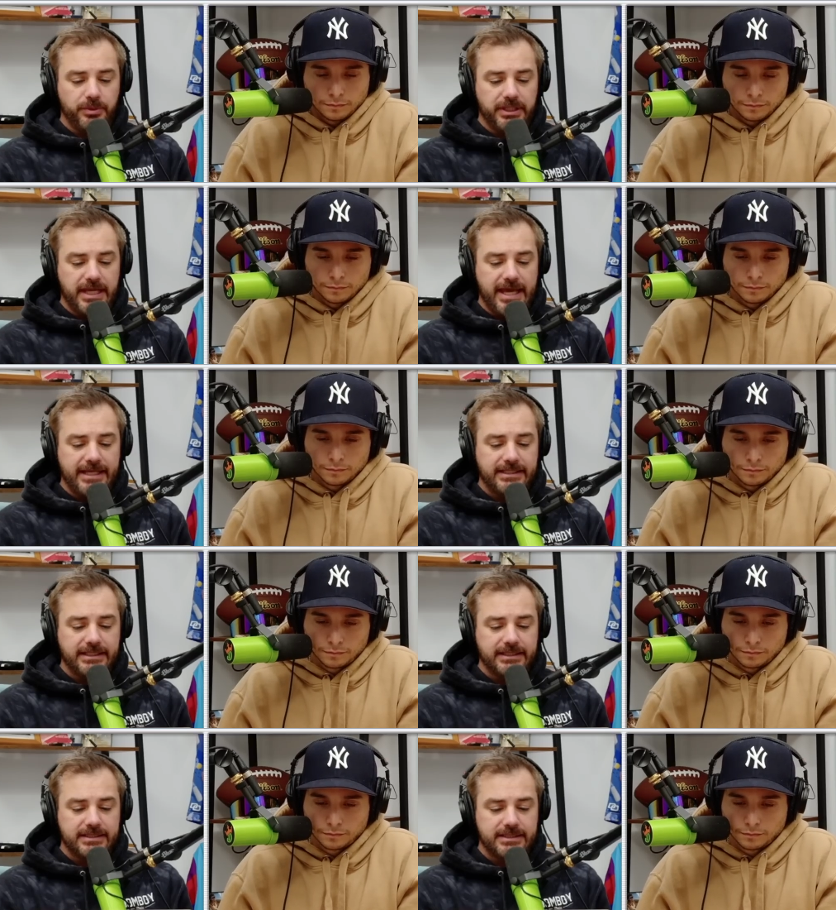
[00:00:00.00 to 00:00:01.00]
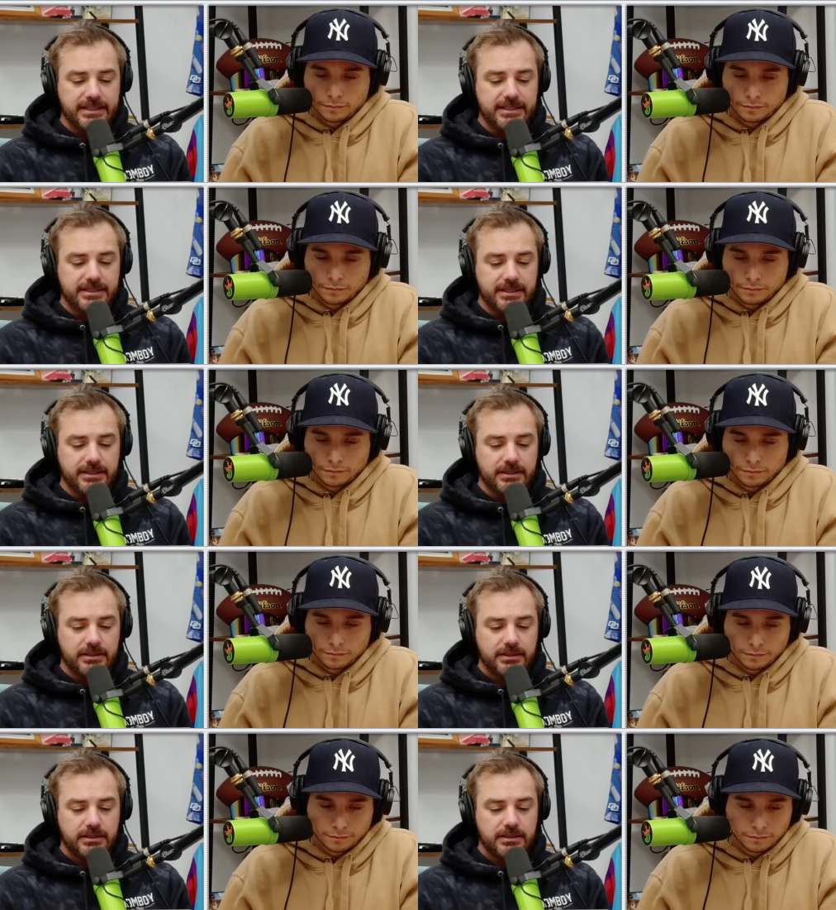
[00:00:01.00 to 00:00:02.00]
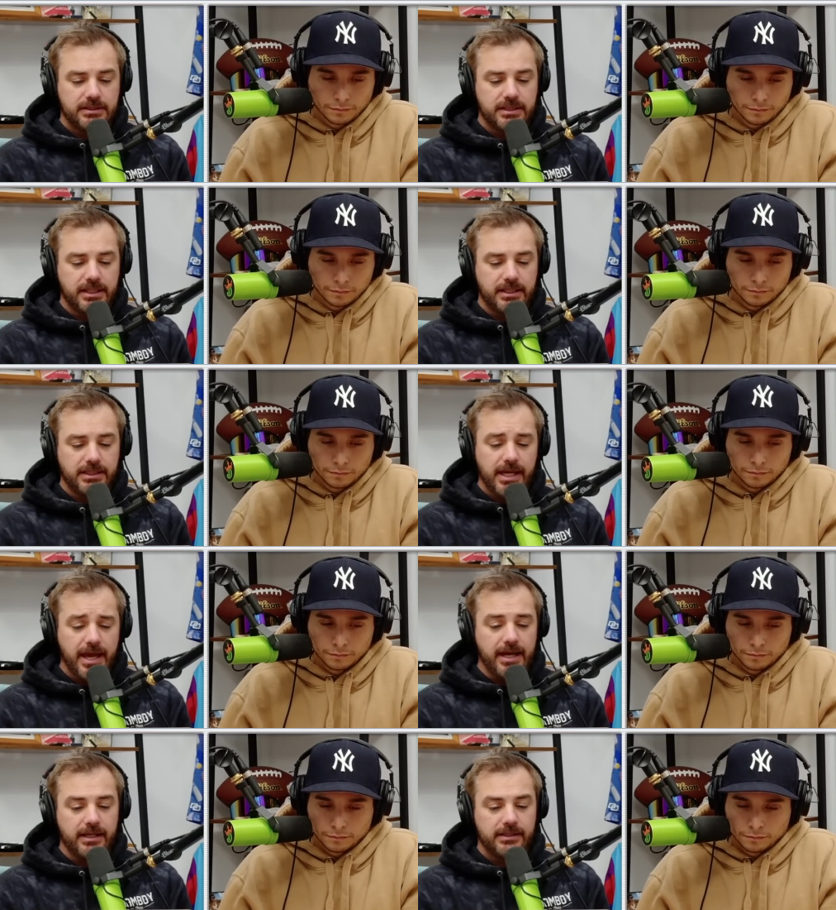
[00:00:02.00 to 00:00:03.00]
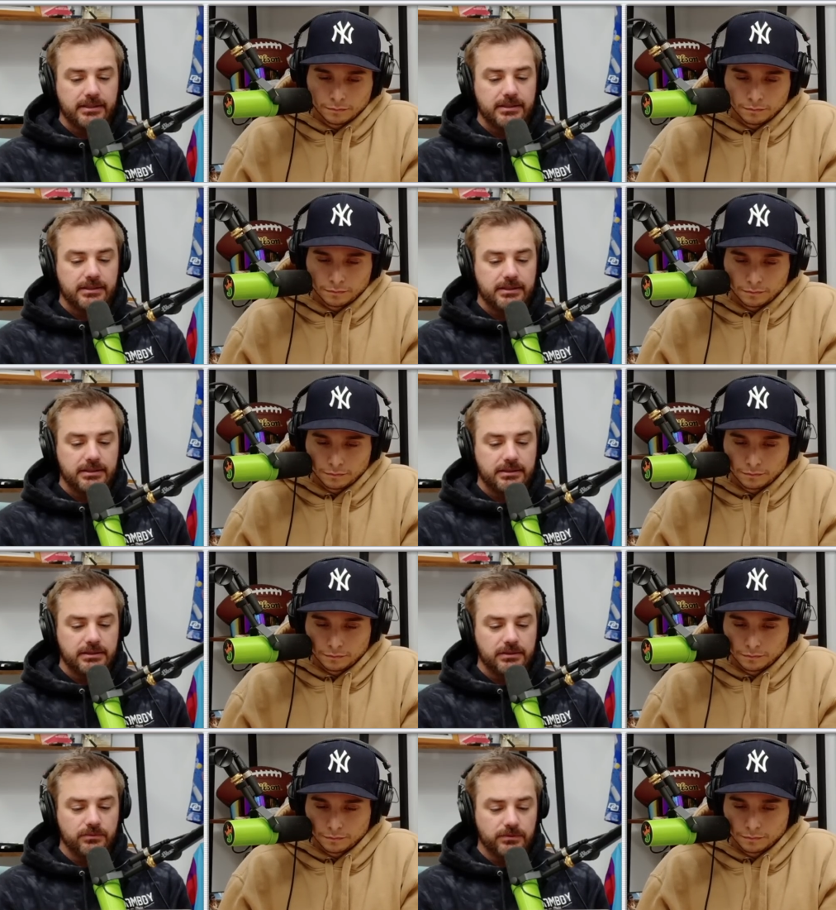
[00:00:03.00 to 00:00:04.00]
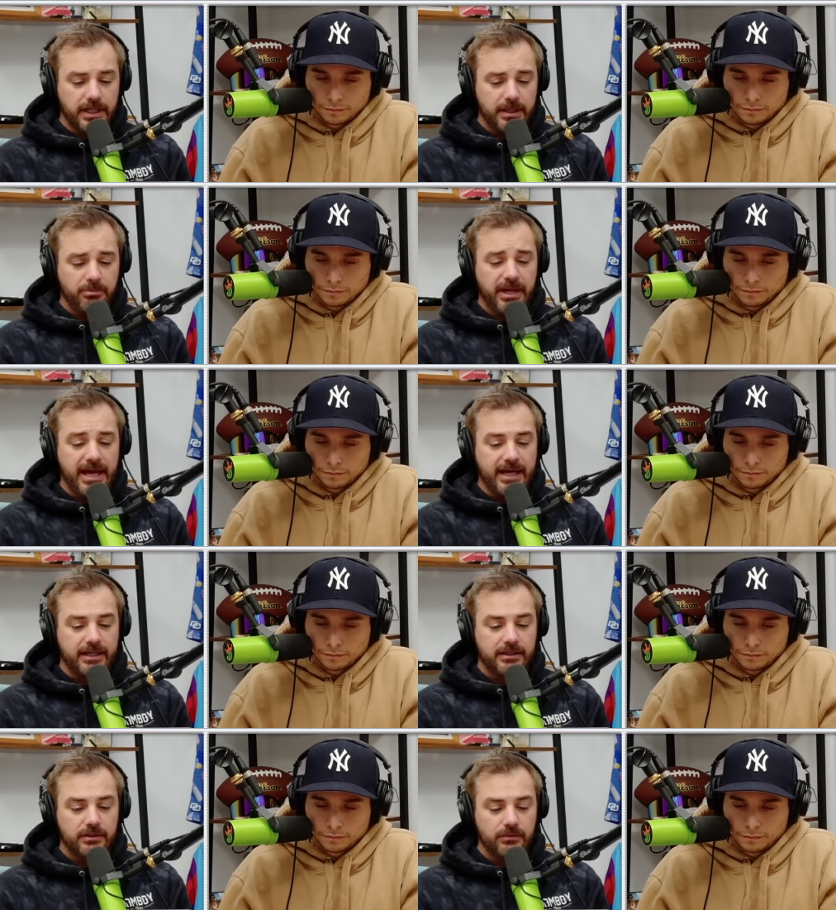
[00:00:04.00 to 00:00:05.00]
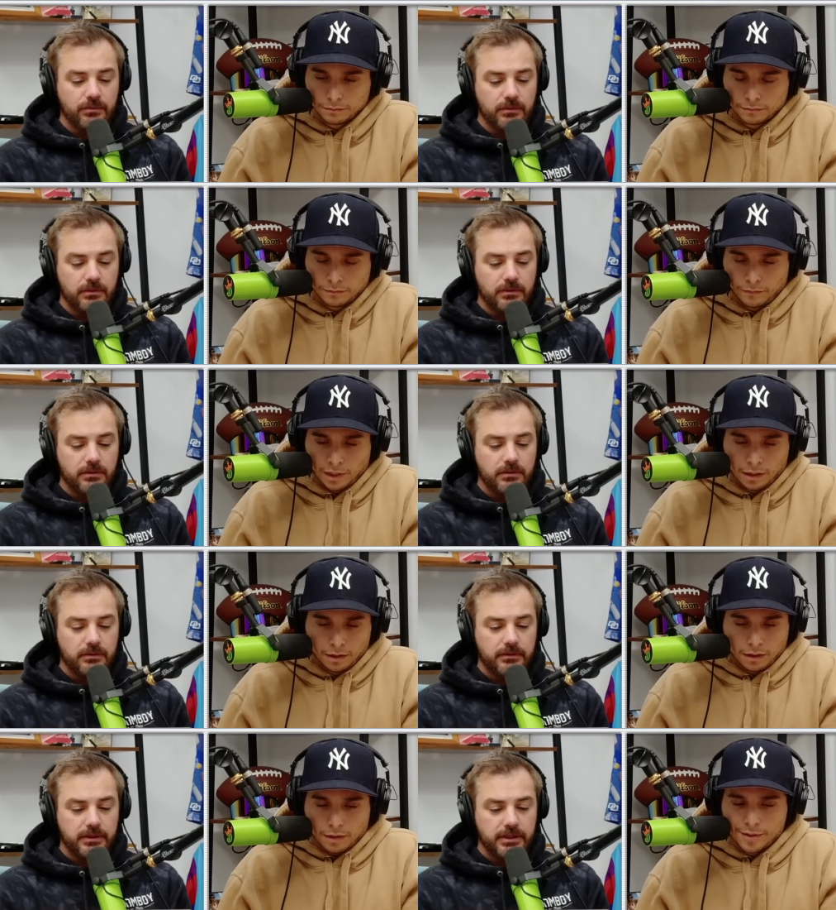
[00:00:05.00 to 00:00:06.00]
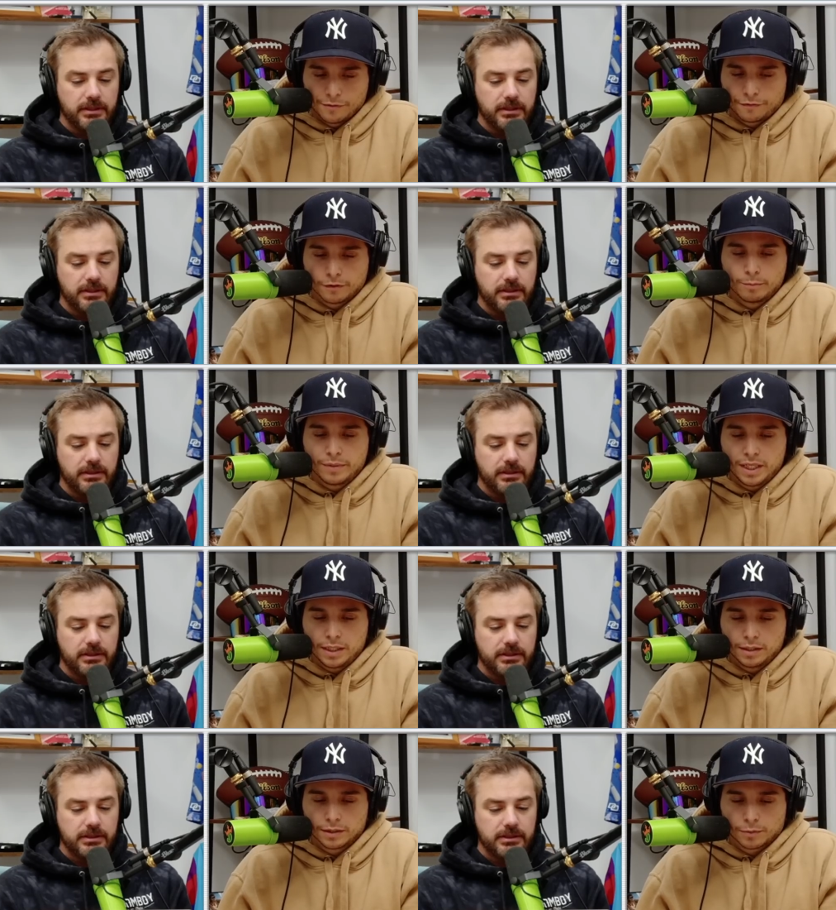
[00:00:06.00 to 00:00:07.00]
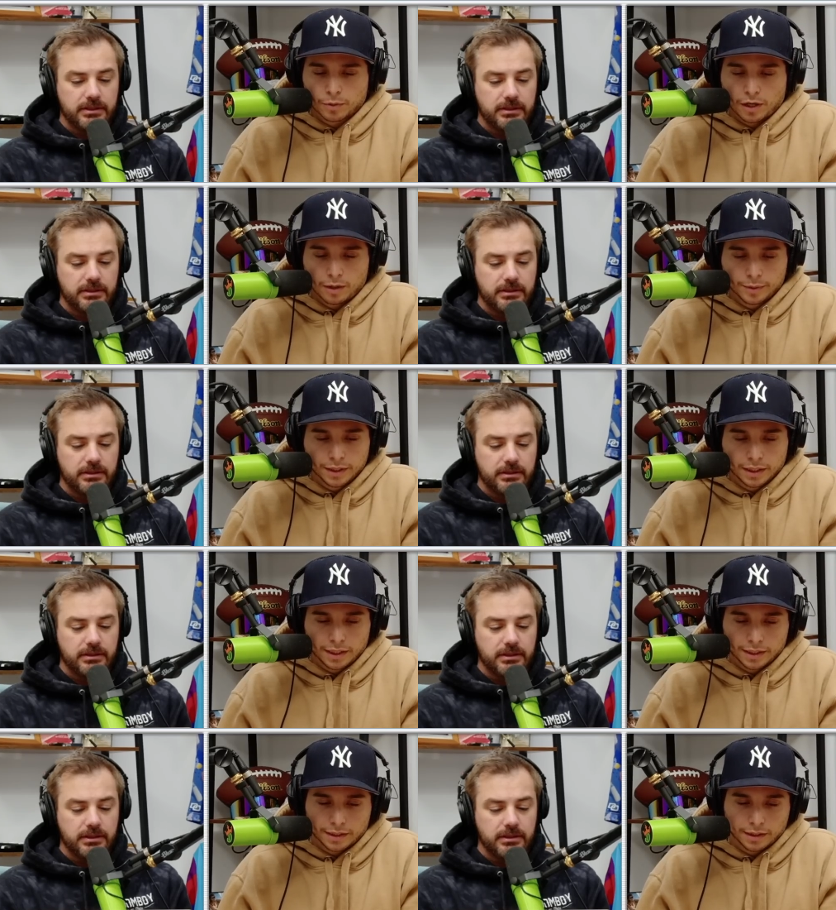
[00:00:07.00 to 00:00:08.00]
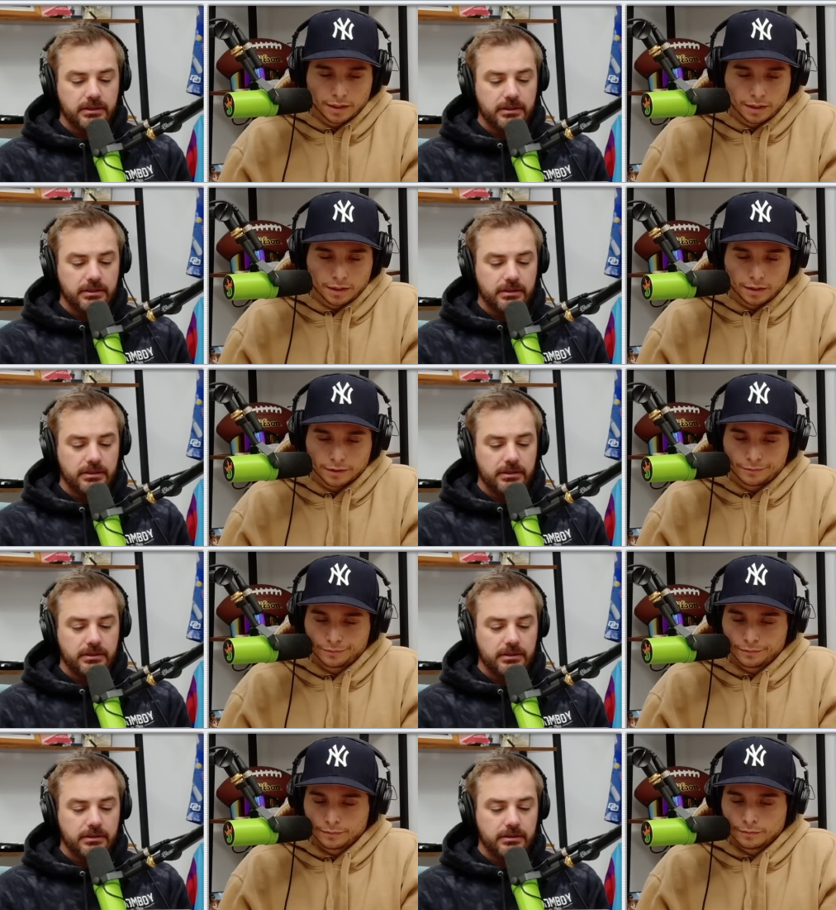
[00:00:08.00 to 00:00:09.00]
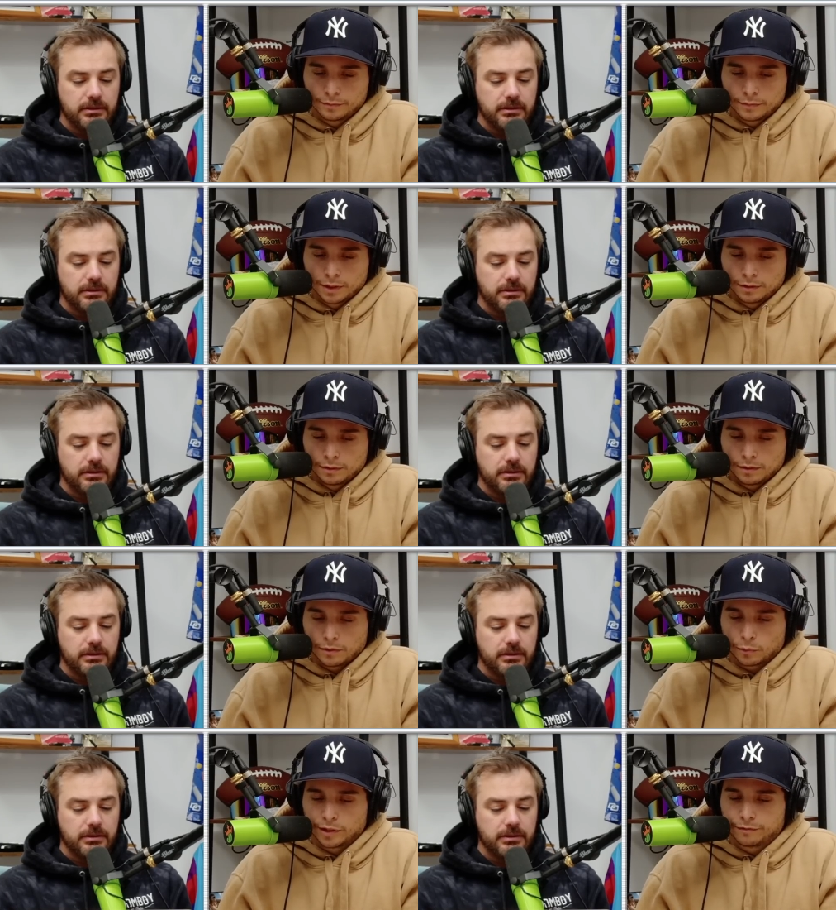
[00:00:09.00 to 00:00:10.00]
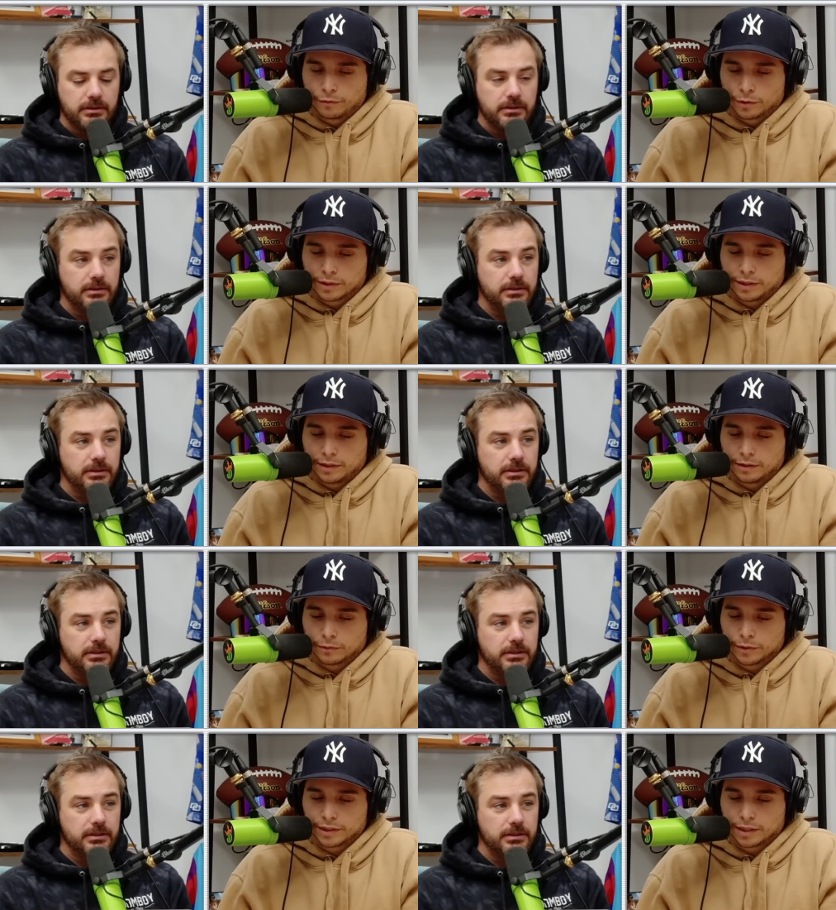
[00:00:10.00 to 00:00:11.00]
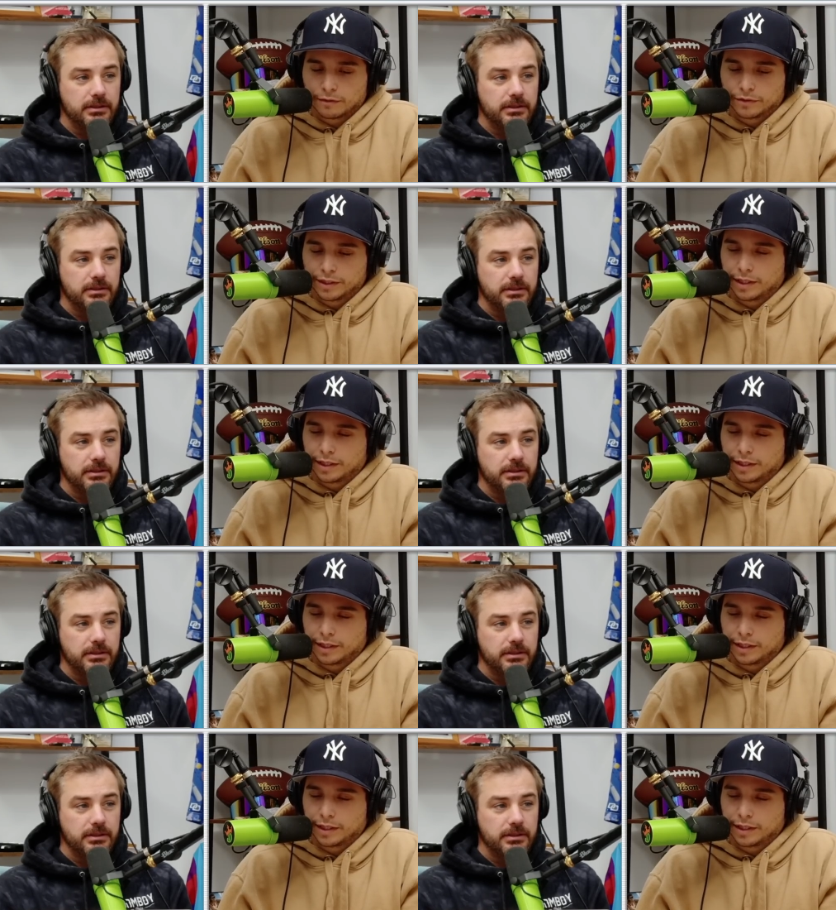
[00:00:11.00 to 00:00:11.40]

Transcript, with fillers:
Speaker 1: be ending the season saying, yeah, run it back?
Speaker 2: I mean, for me, it's probably like uh, 314, 370,